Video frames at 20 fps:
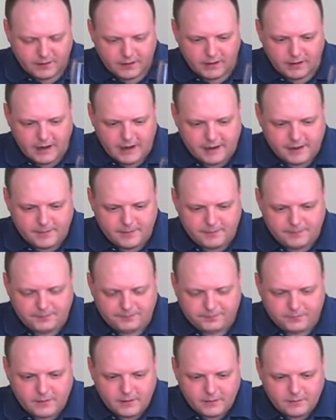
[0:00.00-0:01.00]
Like,
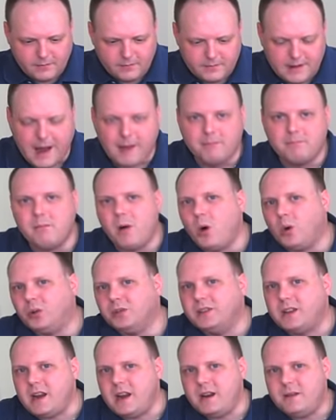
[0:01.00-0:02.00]
not
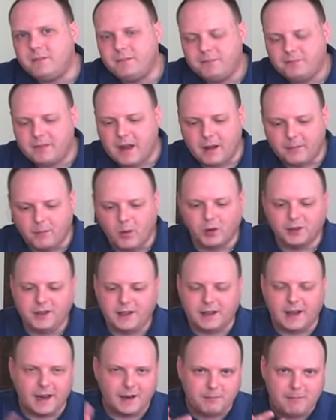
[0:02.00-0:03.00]
moldy
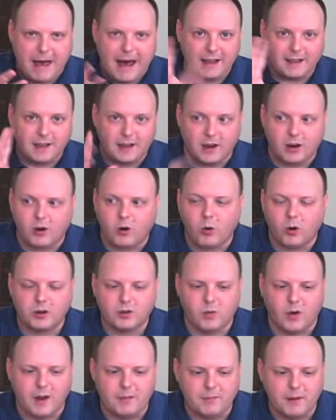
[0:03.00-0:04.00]
like bad, like a
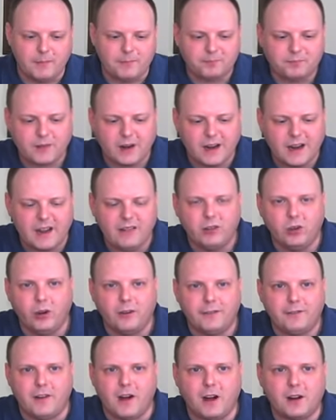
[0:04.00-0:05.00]
corked wine, but kind of a little
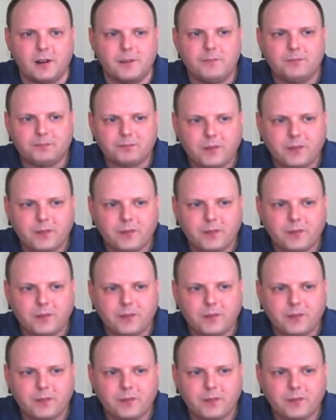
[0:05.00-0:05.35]
funk.